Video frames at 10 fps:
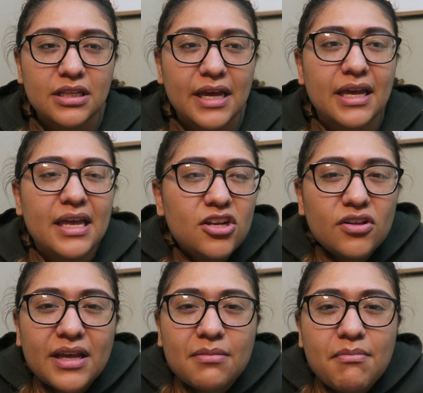like, you know,
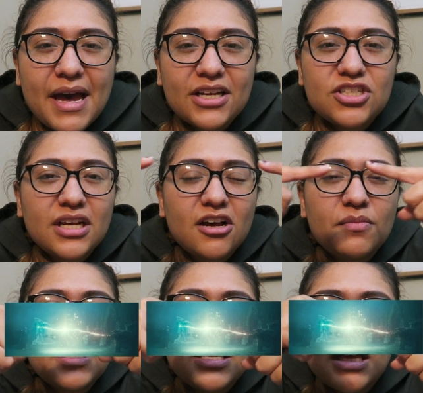like magic
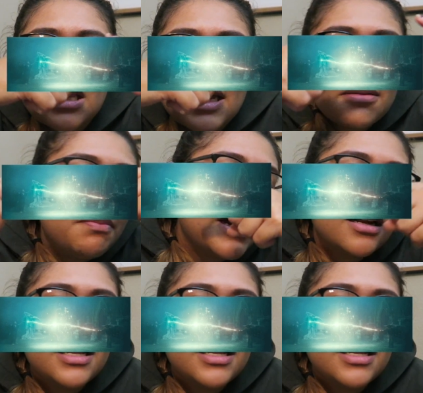coming and like battle.